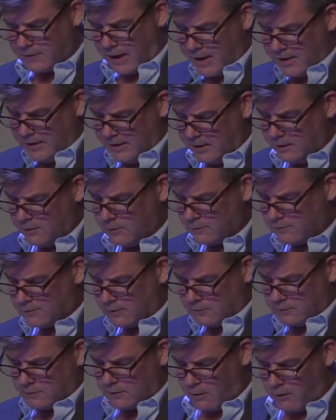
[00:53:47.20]
ideals,
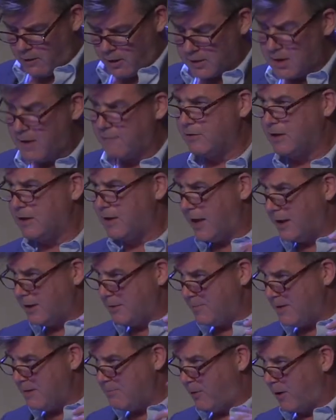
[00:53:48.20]
and so on of an
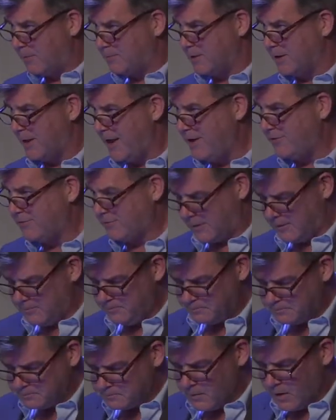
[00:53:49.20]
enemy population
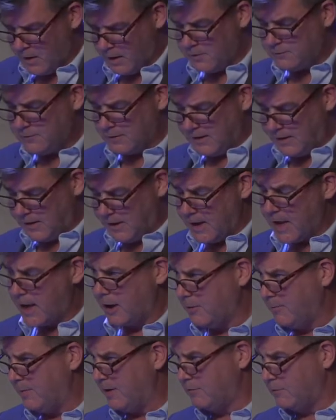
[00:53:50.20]
is a key
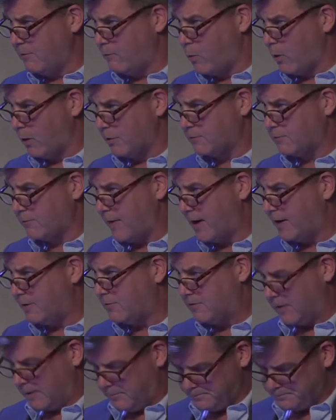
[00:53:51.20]
element of war
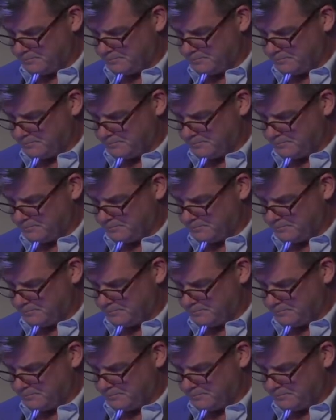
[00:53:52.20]
strategy.